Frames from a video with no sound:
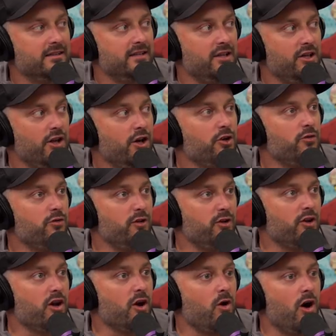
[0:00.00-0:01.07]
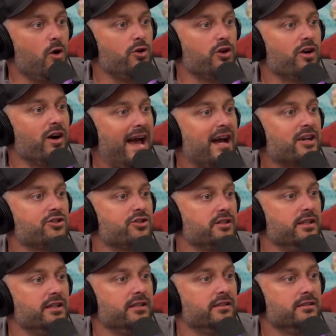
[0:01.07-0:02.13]
you know, you go, oh, you're
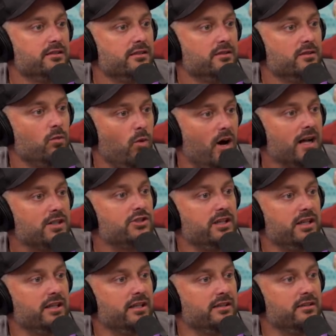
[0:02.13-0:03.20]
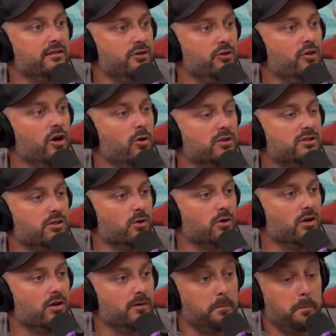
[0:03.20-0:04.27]
actually watching and you know what's
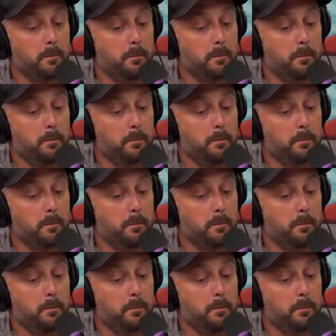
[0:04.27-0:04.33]
going on.